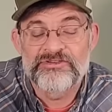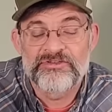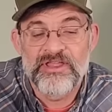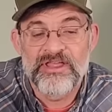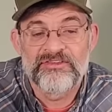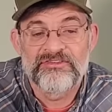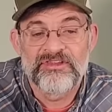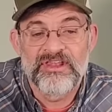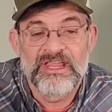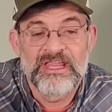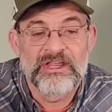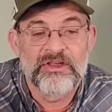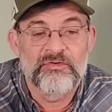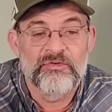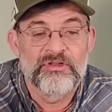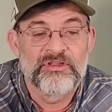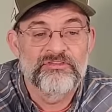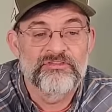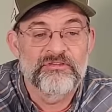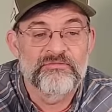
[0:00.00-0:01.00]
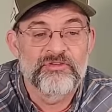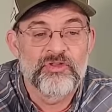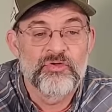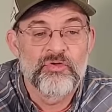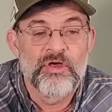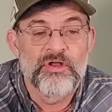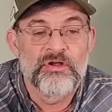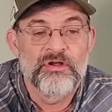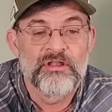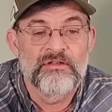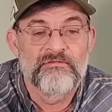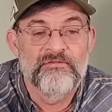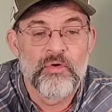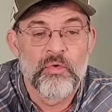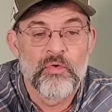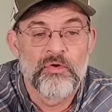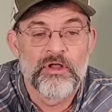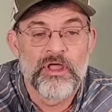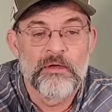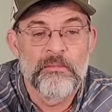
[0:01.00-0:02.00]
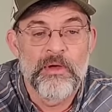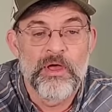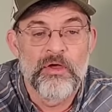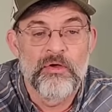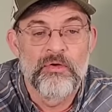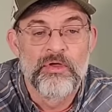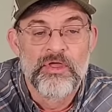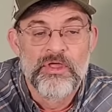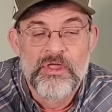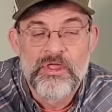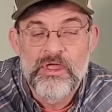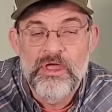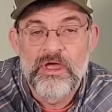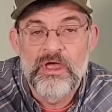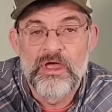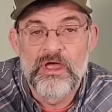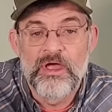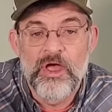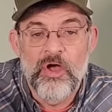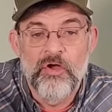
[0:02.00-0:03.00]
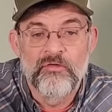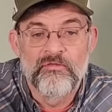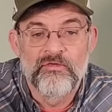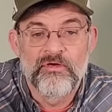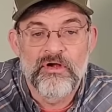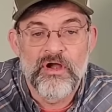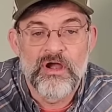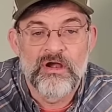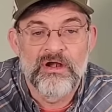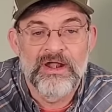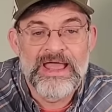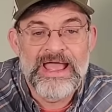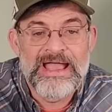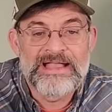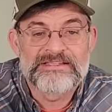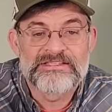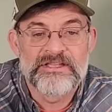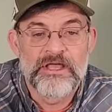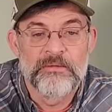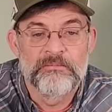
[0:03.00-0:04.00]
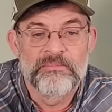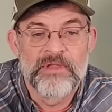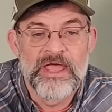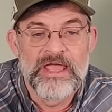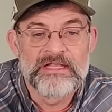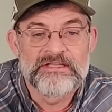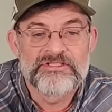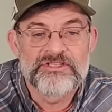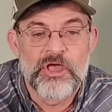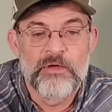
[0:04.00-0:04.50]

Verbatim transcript: So that's an increase of 204 Nobo uh, over our last update.